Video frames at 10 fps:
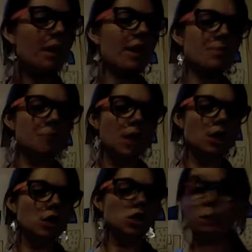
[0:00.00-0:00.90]
Alright,
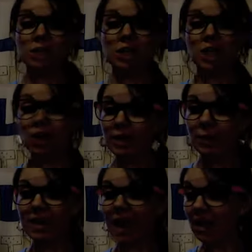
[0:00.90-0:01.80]
so we're just going to look at
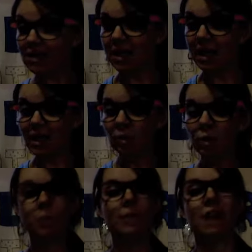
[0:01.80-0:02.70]
what that looks like
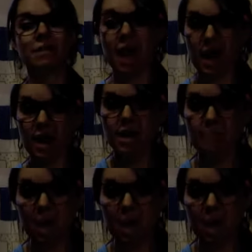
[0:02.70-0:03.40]
when we graph that in